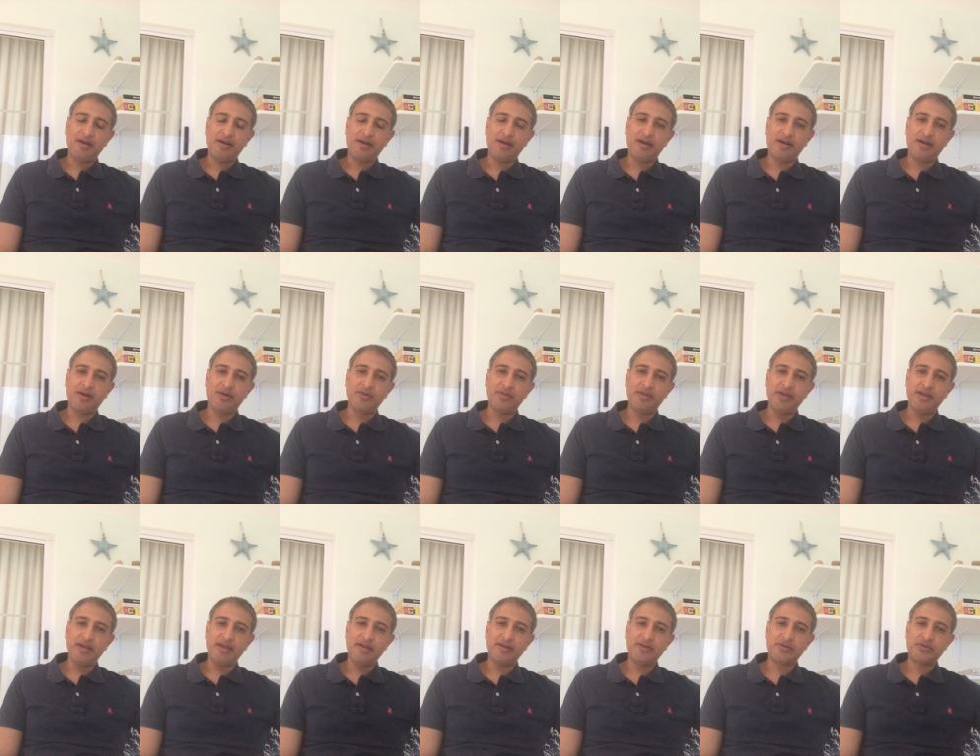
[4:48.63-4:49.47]
how
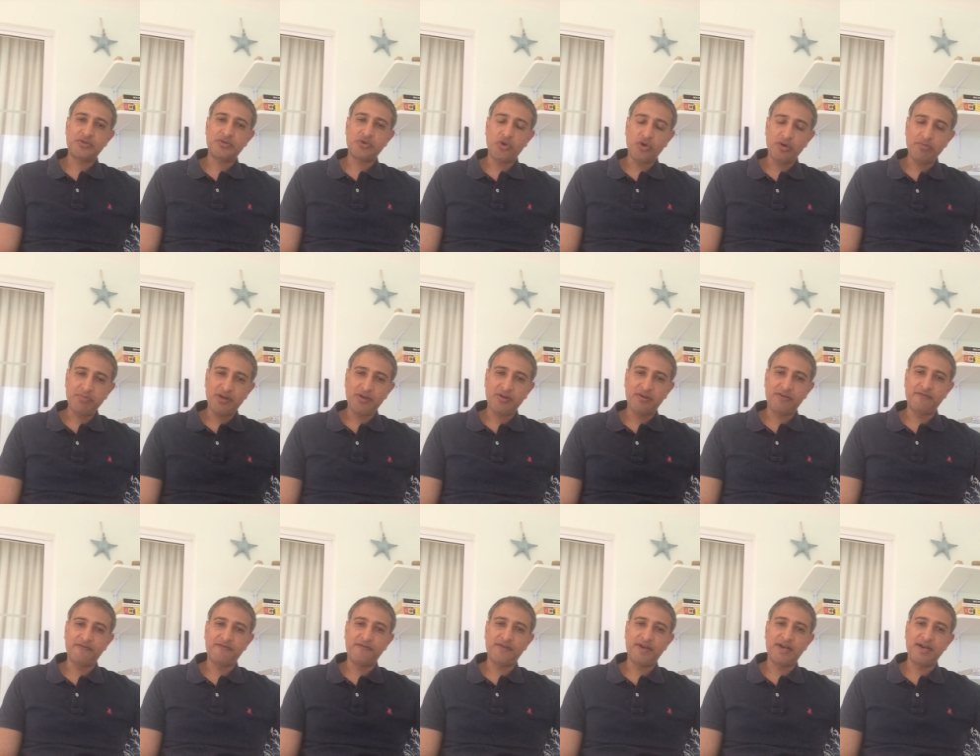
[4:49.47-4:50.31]
the trauma
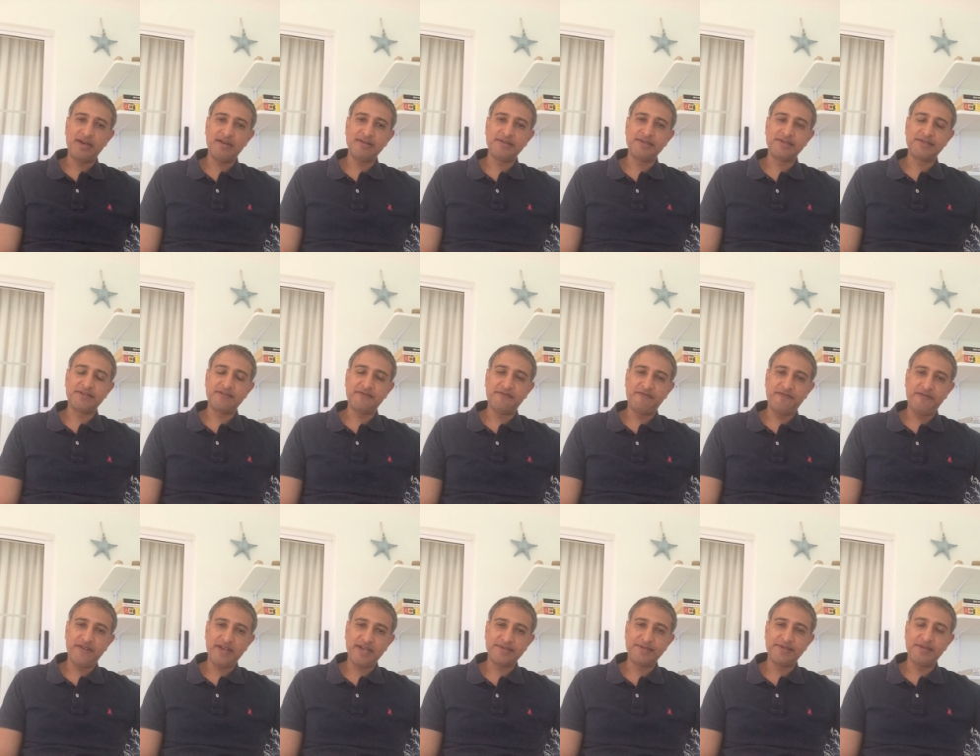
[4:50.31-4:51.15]
of violence
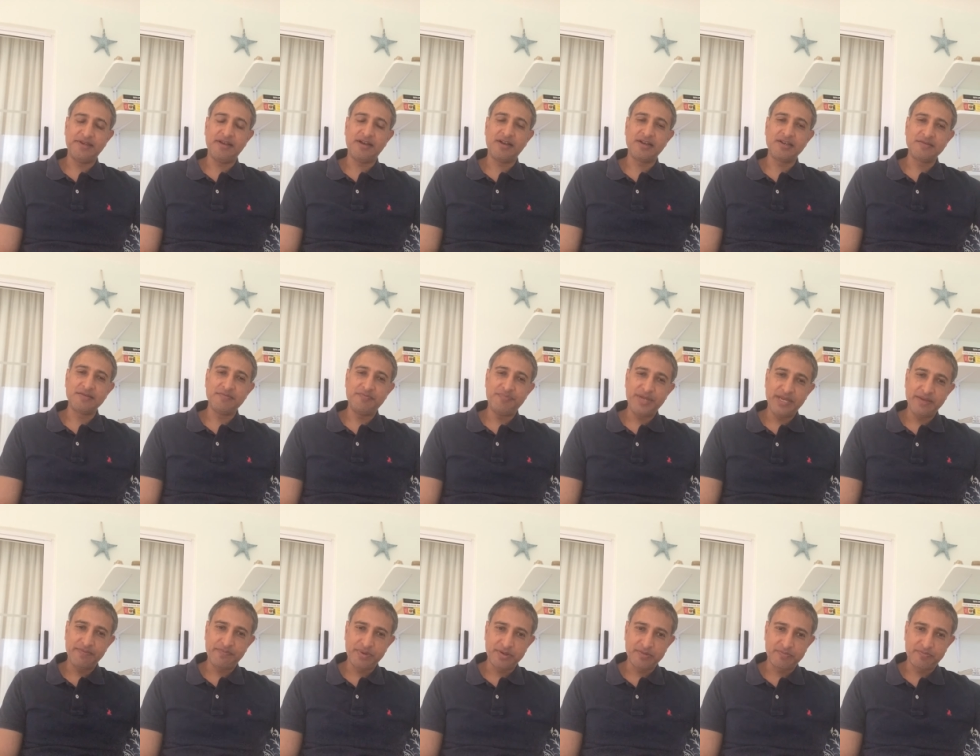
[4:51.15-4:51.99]
affects young
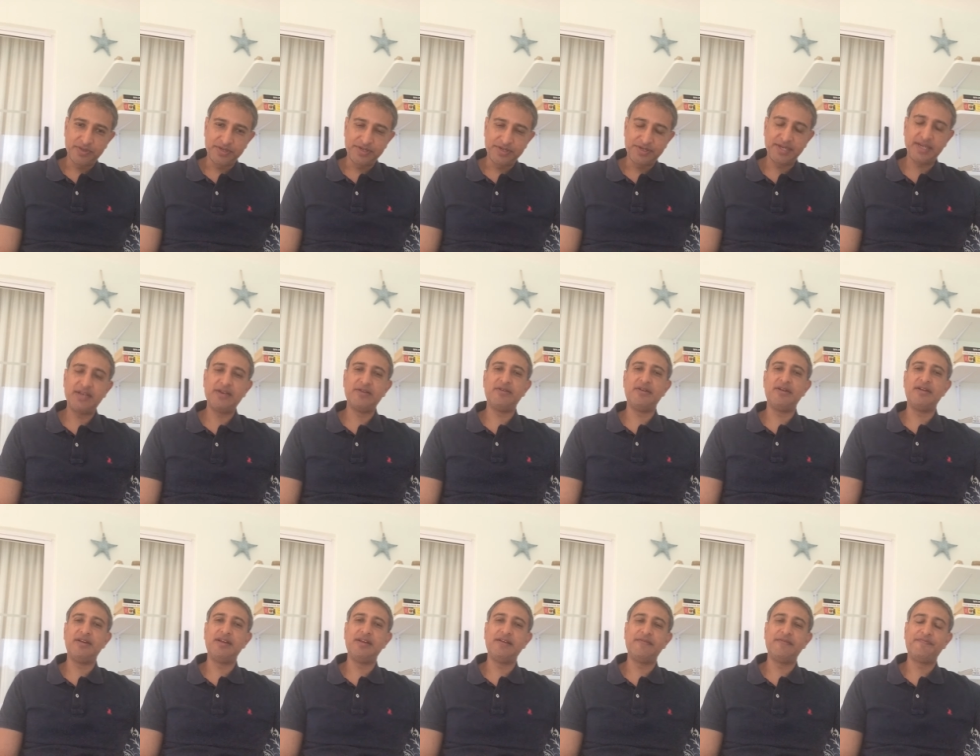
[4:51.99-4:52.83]
people
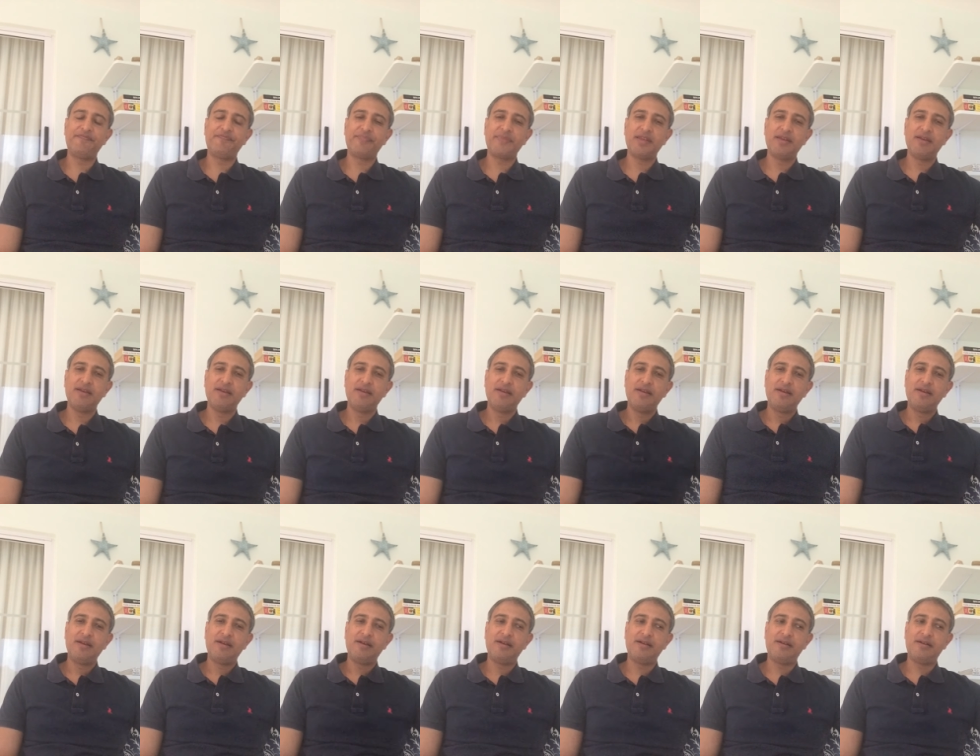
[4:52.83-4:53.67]
particularly.
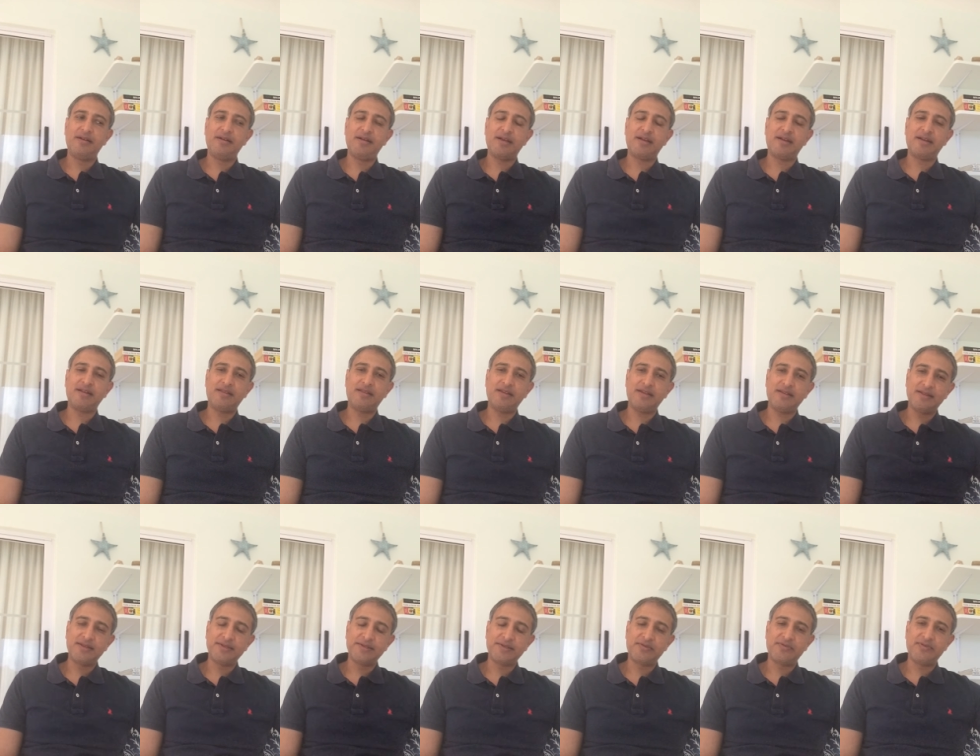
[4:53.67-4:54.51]
And I think
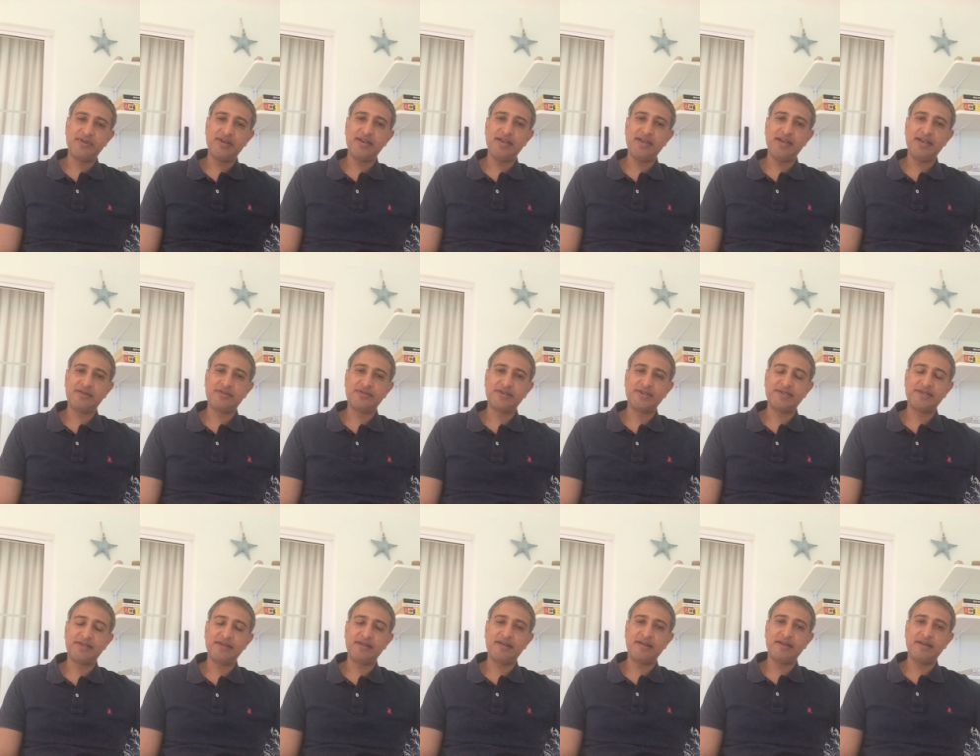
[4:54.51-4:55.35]
there's a really
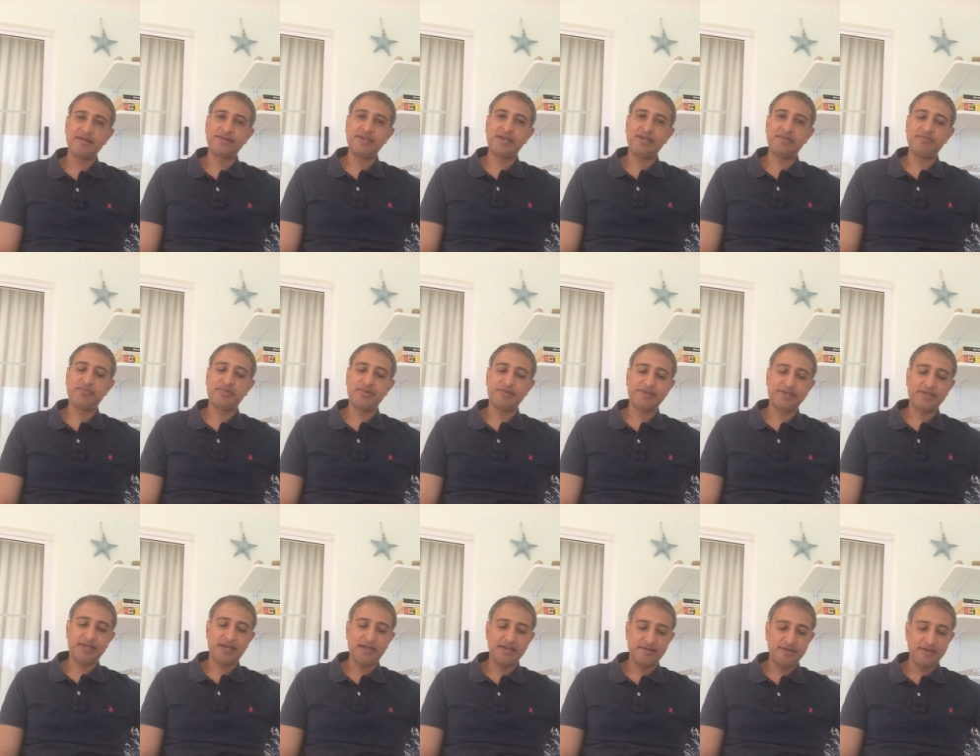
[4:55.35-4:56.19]
interesting example
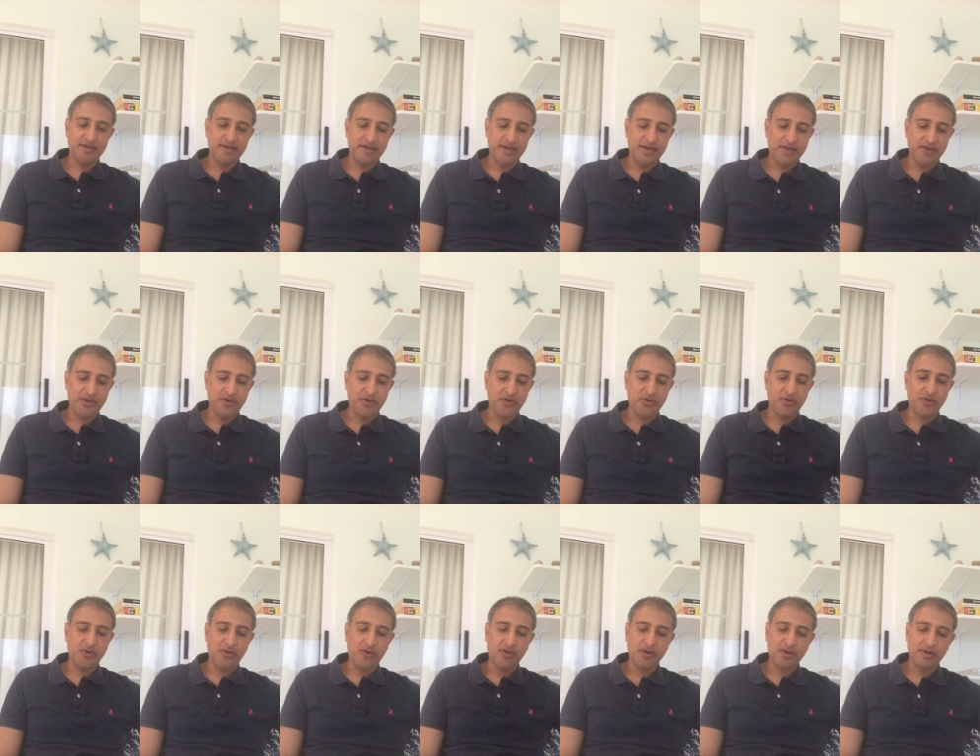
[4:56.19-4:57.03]
cited in
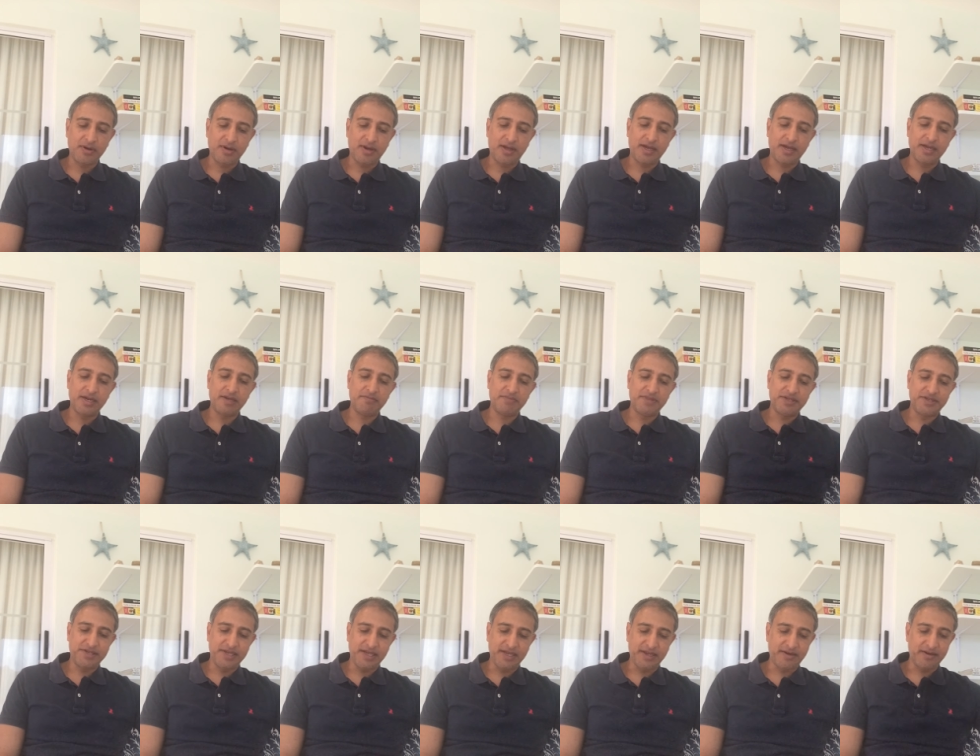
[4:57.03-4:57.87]
your online
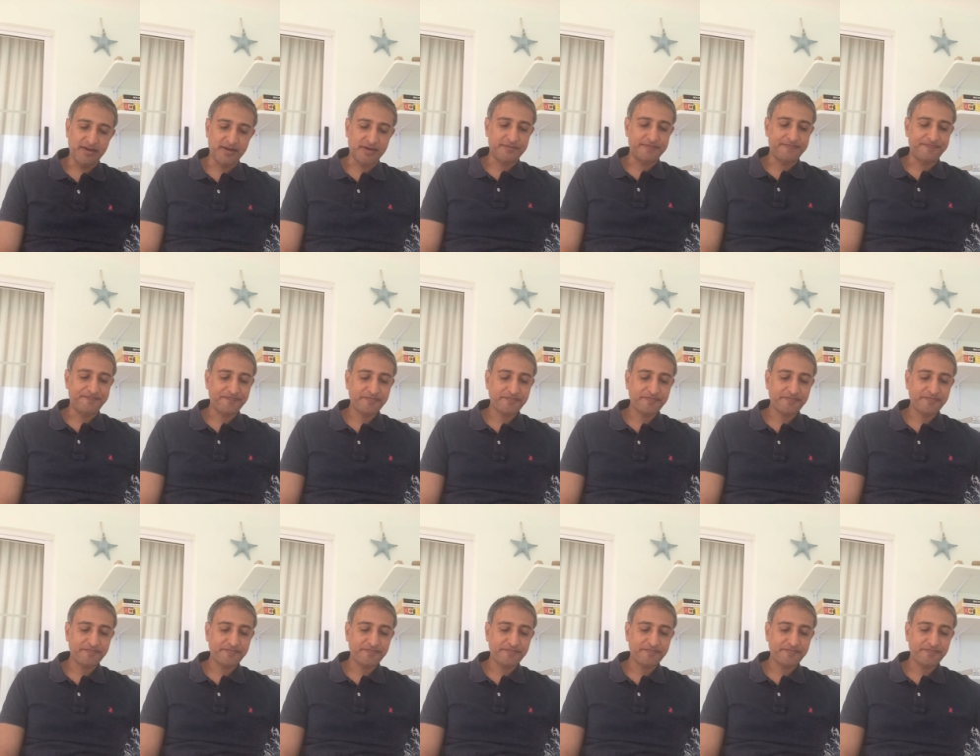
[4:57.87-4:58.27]
material.